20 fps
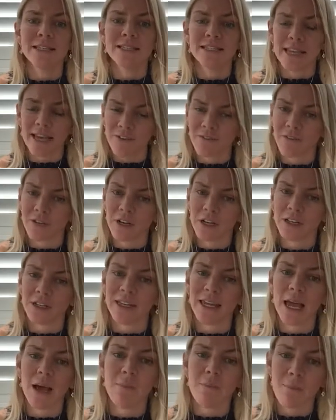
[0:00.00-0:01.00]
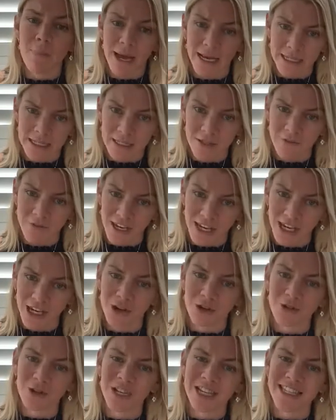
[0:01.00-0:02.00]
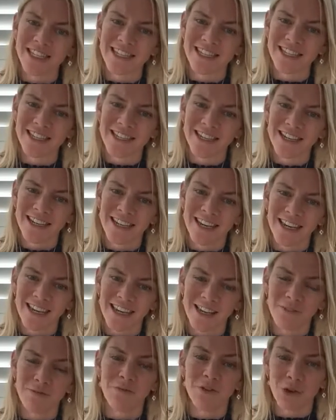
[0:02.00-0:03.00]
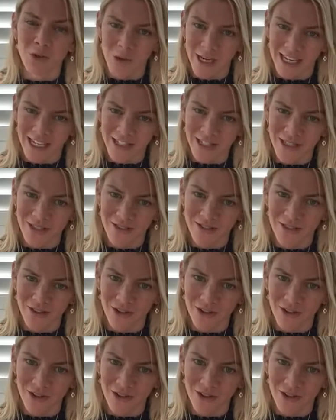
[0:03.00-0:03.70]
definitely a massive increase in viewings,